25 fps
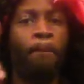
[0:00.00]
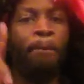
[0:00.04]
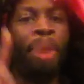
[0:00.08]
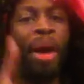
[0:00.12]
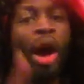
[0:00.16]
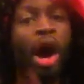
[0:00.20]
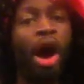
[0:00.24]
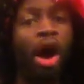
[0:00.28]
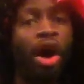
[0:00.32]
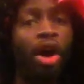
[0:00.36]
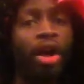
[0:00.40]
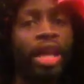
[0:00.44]

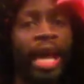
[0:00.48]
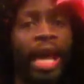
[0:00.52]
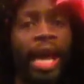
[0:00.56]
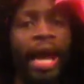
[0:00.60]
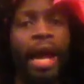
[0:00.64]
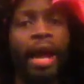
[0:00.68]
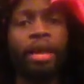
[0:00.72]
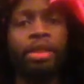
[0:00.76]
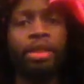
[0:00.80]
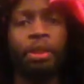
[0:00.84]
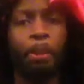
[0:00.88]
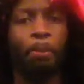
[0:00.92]
Ball
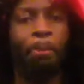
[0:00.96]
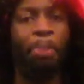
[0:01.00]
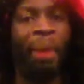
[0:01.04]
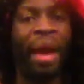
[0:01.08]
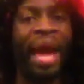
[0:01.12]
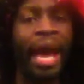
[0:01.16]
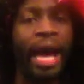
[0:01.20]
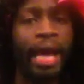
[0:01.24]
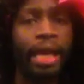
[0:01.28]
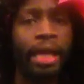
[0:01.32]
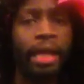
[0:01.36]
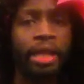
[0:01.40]
gowns,
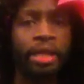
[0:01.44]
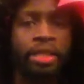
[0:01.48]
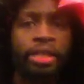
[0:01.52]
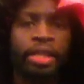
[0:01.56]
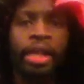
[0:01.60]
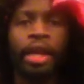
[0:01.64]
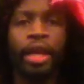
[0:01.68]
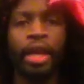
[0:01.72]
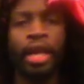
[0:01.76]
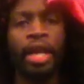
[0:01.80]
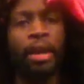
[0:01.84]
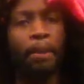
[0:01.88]
ballots,
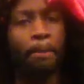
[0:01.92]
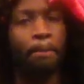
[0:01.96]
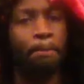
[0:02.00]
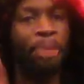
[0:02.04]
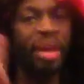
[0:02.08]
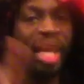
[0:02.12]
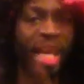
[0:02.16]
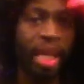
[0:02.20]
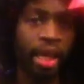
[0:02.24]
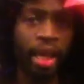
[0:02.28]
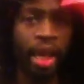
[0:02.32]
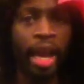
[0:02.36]
and
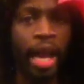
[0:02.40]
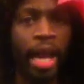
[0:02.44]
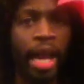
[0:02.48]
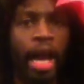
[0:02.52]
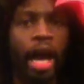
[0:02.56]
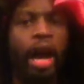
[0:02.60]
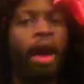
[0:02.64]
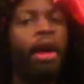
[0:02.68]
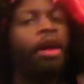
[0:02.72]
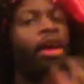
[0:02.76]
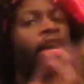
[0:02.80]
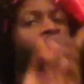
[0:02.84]
big
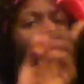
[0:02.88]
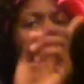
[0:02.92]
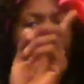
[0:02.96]
hair.